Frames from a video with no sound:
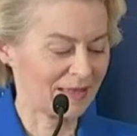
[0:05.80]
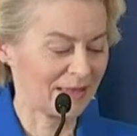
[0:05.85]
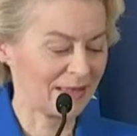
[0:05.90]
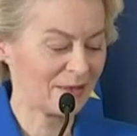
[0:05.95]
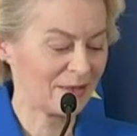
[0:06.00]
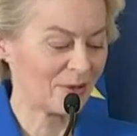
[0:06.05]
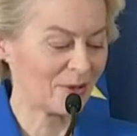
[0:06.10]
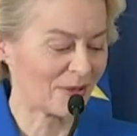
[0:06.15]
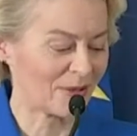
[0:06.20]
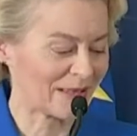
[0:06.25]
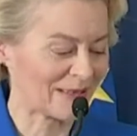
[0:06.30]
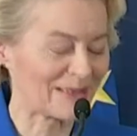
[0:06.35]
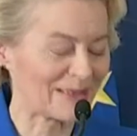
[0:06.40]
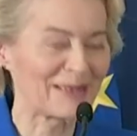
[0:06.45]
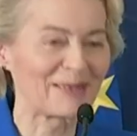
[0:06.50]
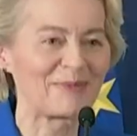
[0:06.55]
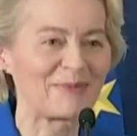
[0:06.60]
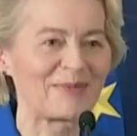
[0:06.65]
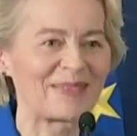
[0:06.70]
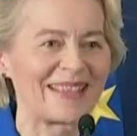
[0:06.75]
y
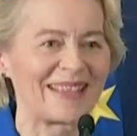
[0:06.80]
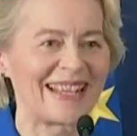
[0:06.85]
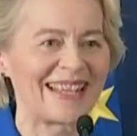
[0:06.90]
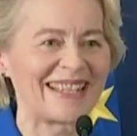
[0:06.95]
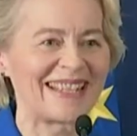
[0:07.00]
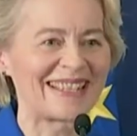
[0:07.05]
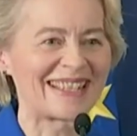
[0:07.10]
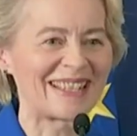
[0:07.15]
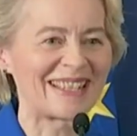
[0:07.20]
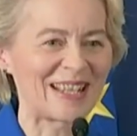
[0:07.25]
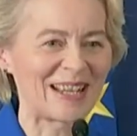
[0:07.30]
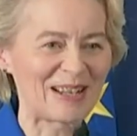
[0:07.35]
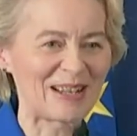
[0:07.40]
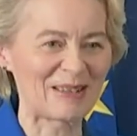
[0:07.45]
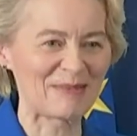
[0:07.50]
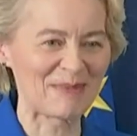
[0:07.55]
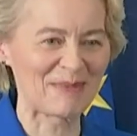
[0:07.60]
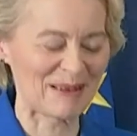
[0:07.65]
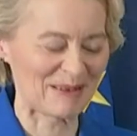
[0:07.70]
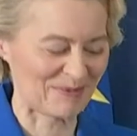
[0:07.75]
señores, ladies and
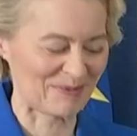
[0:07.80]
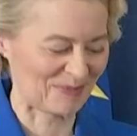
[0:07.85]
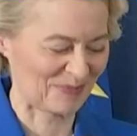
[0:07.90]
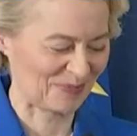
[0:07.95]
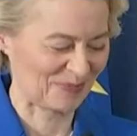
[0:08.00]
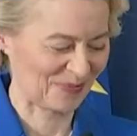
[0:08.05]
gentlemen,